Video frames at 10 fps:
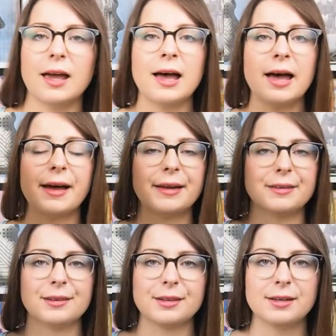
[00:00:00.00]

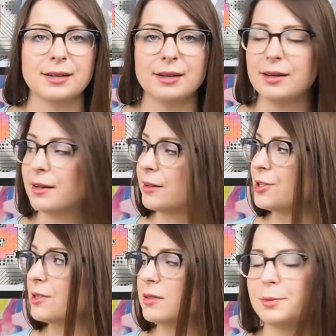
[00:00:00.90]
and
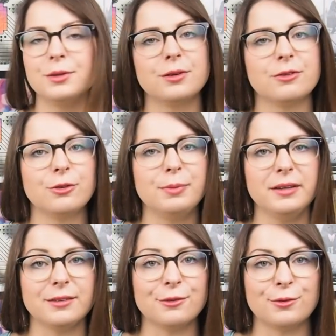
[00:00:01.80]
just a beautiful
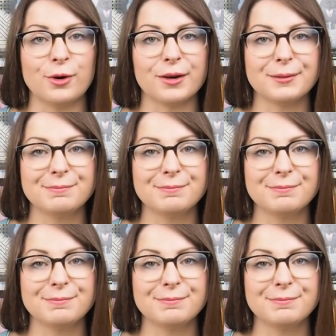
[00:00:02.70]
piece of work.